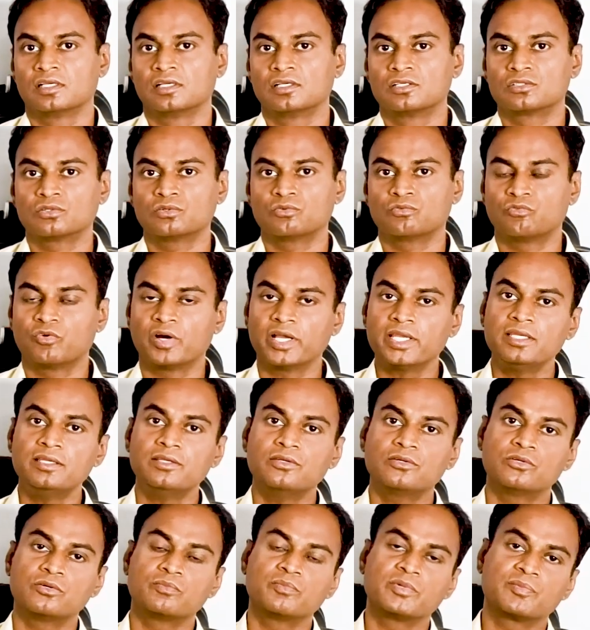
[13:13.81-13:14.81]
So why
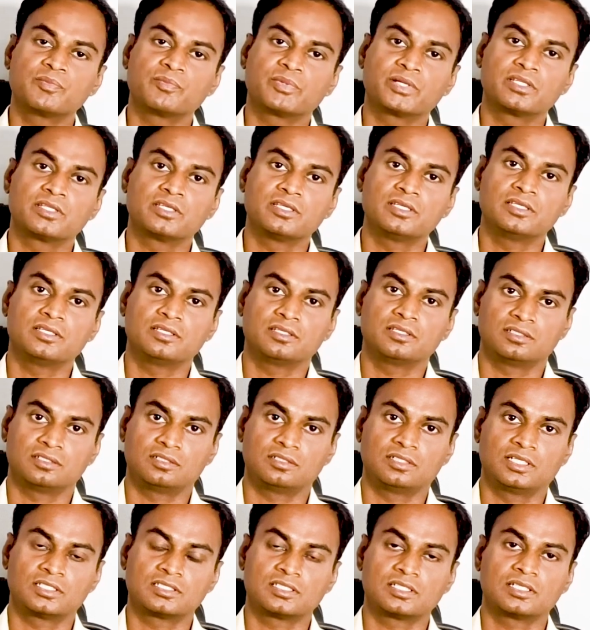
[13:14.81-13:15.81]
homeopathy
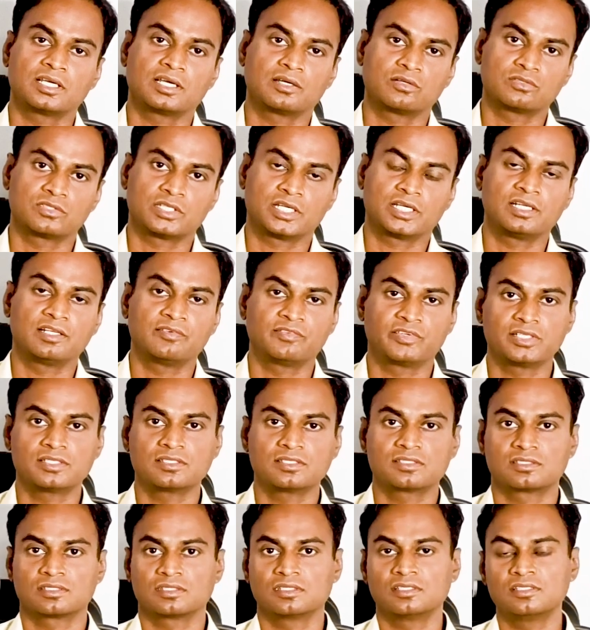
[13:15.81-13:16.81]
doesn't have side
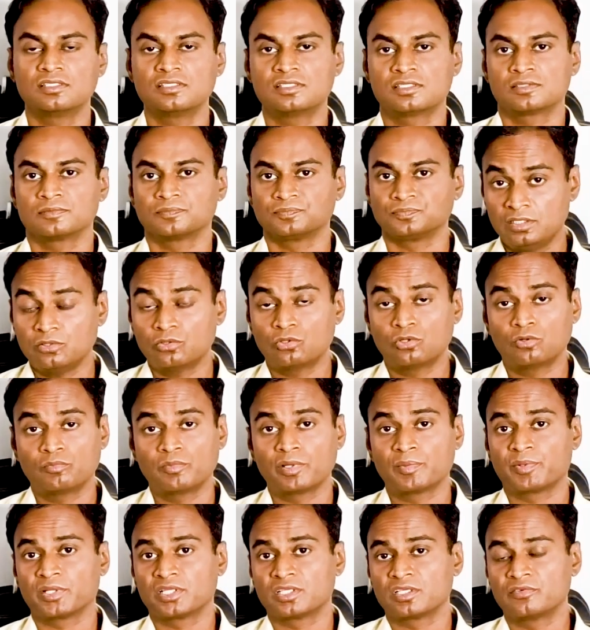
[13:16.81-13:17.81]
effects is, in
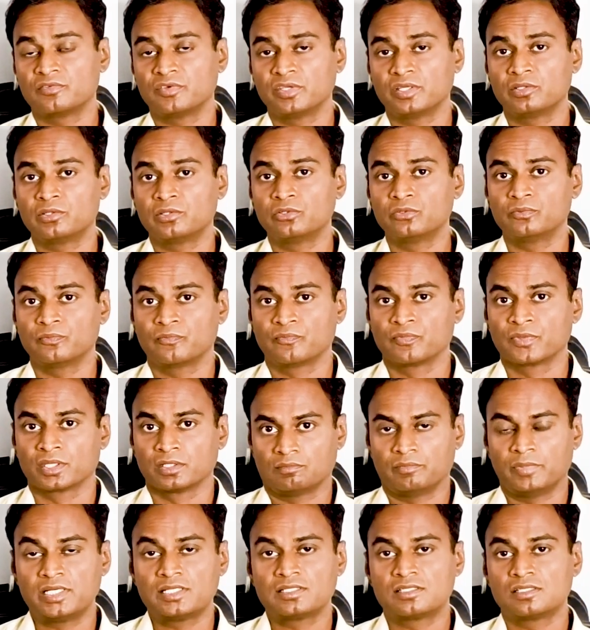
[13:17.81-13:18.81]
homeopathy we give
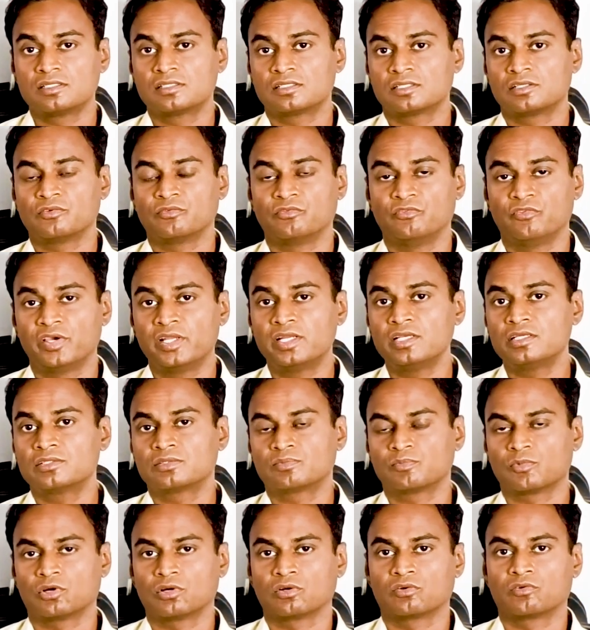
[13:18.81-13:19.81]
medicines in very
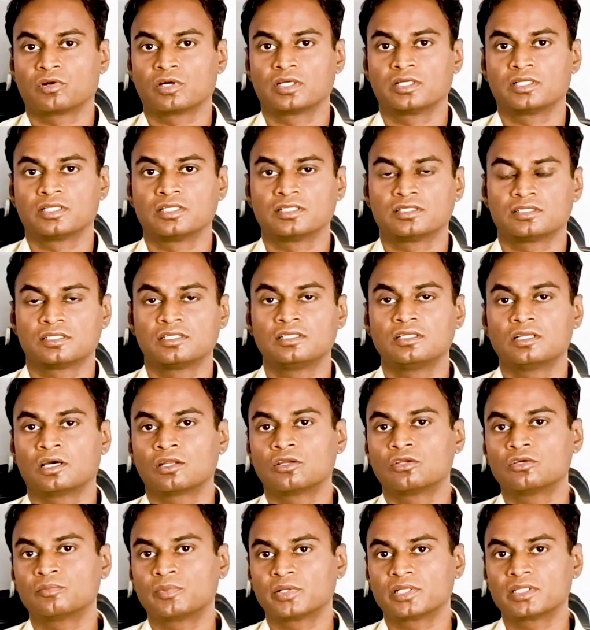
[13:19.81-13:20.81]
small quantities. In
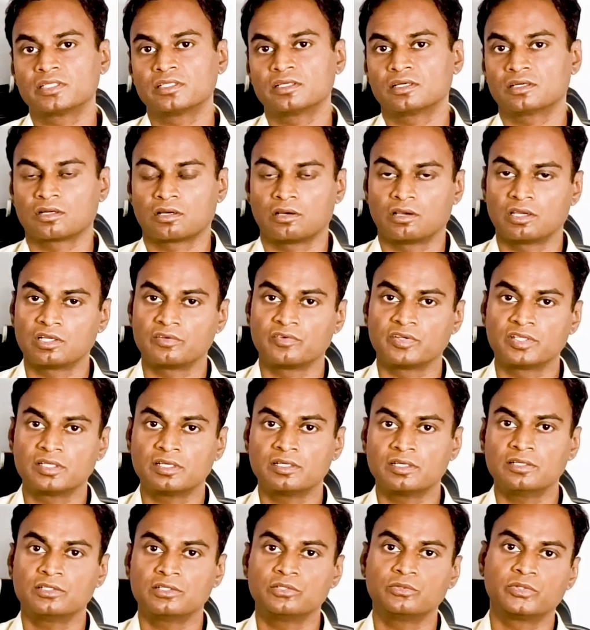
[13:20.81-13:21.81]
allopathy or
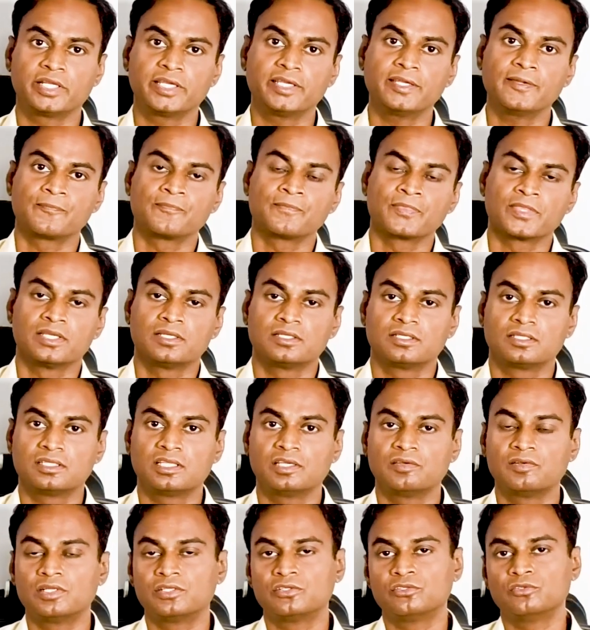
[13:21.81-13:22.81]
ayurveda, you take,
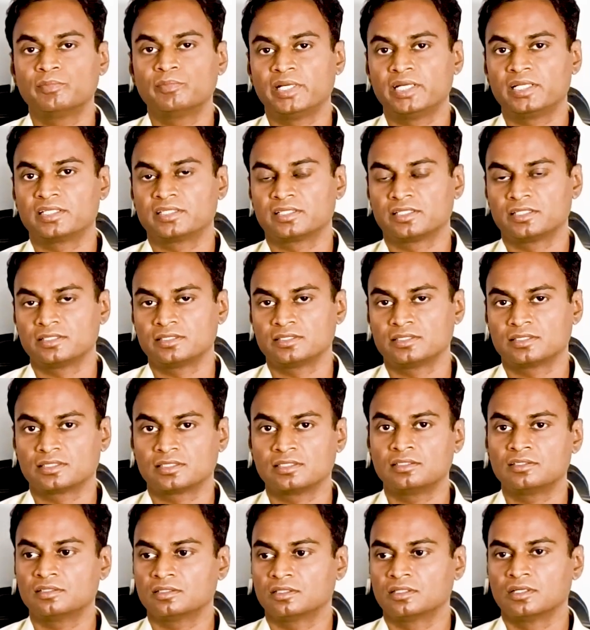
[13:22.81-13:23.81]
they will give medicines
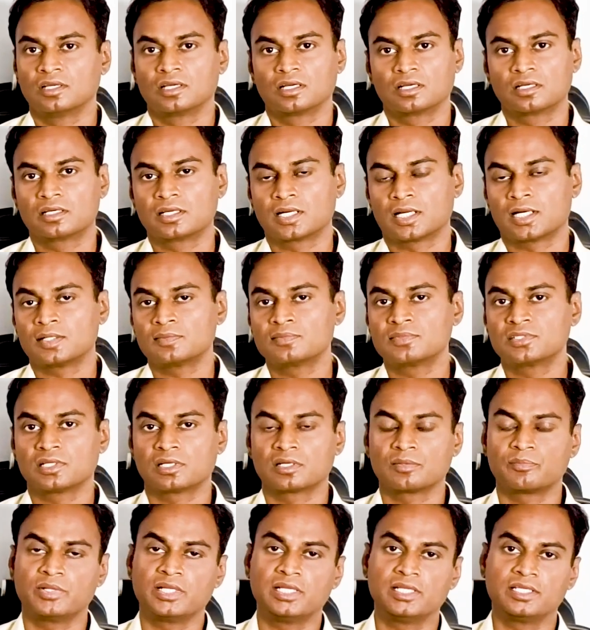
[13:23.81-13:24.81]
in grams
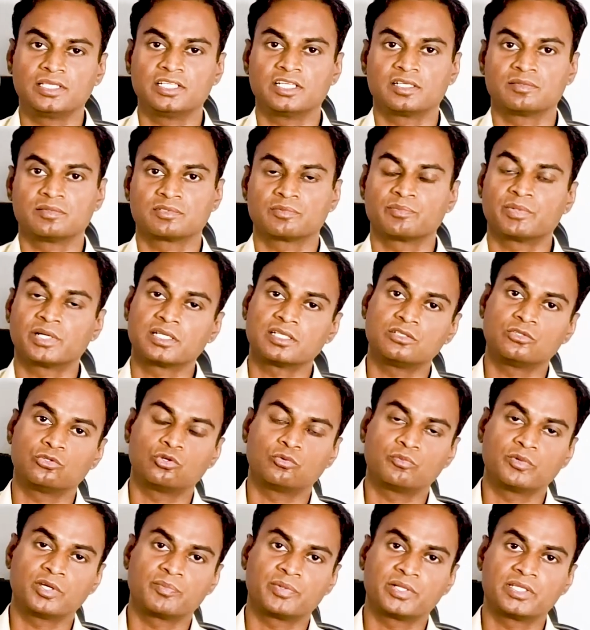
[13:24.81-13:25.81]
or milligrams, but in
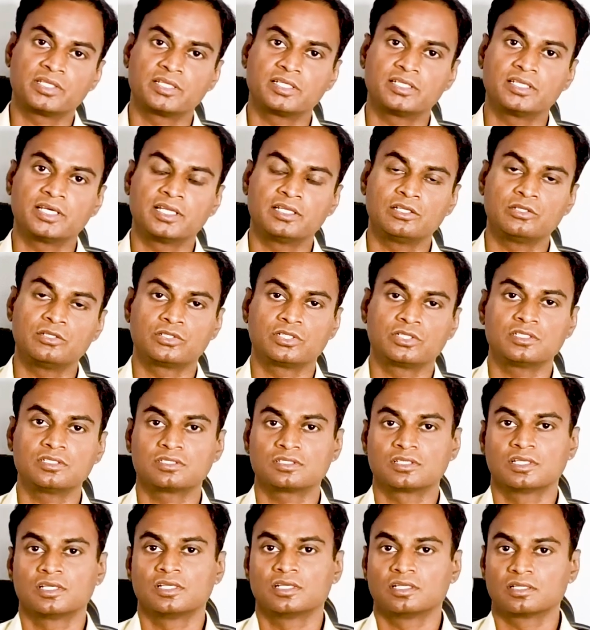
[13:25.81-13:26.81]
homeopathic
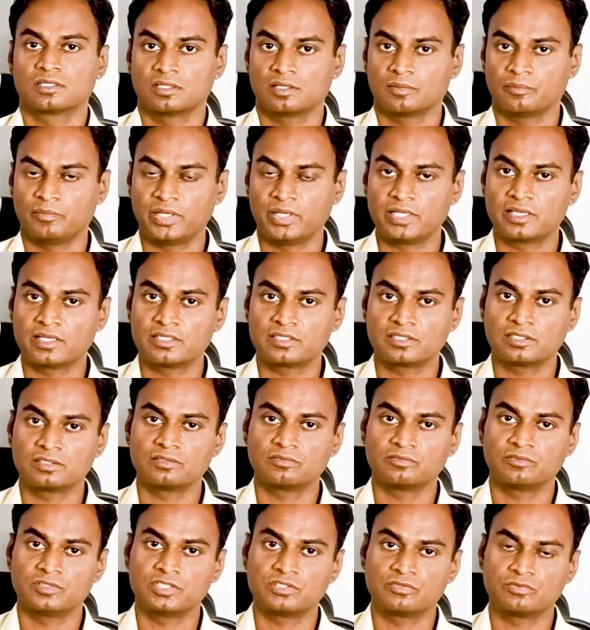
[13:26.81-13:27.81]
dilutions, the
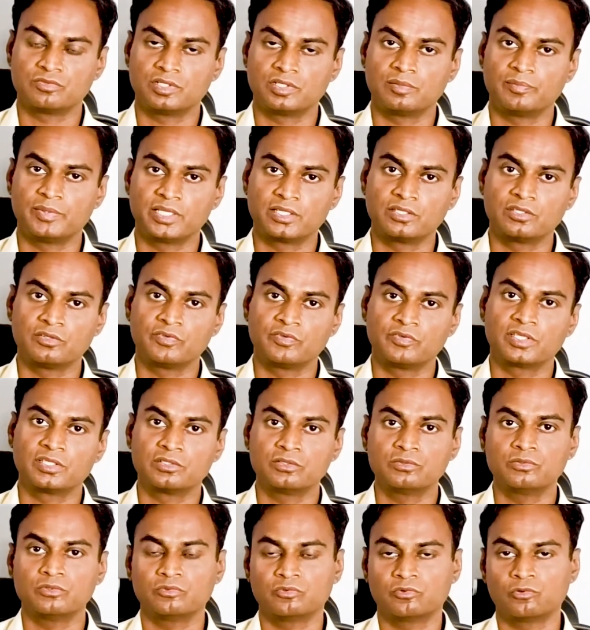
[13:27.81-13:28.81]
medication which we will be giving
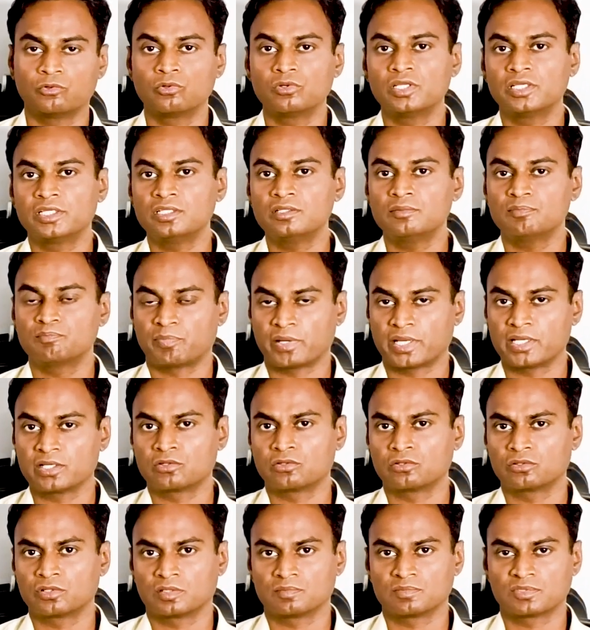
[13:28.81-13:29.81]
you only in
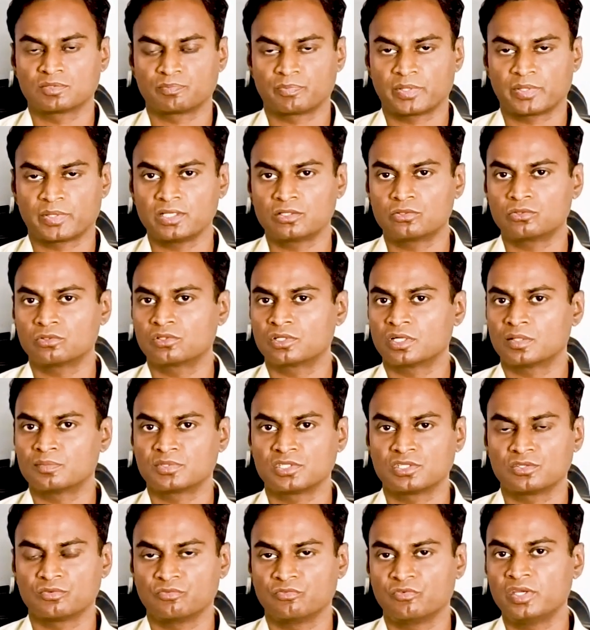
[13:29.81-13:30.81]
picograms. Picograms
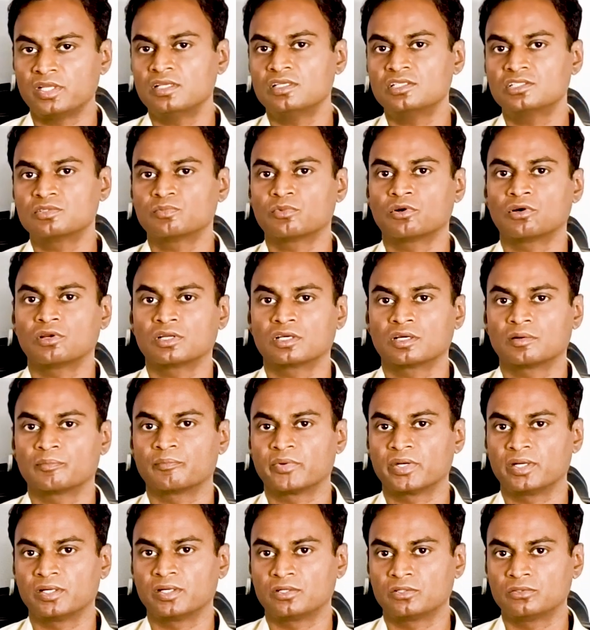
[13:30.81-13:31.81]
is very small
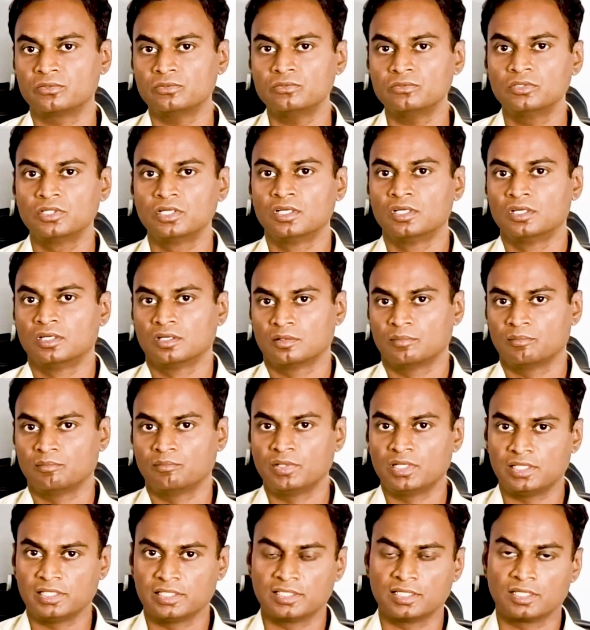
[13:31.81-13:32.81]
compared to
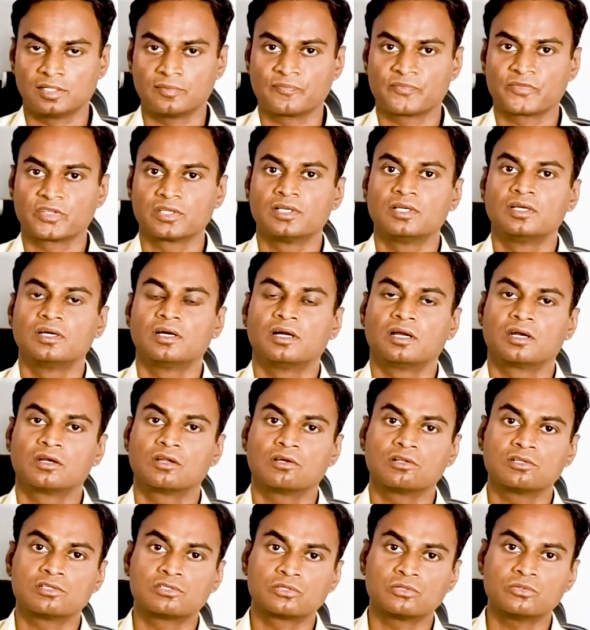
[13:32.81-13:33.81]
milligrams. And
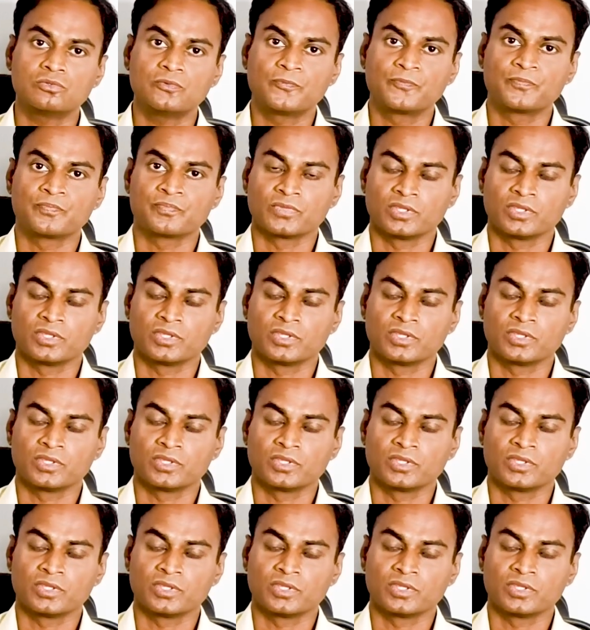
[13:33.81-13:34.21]
also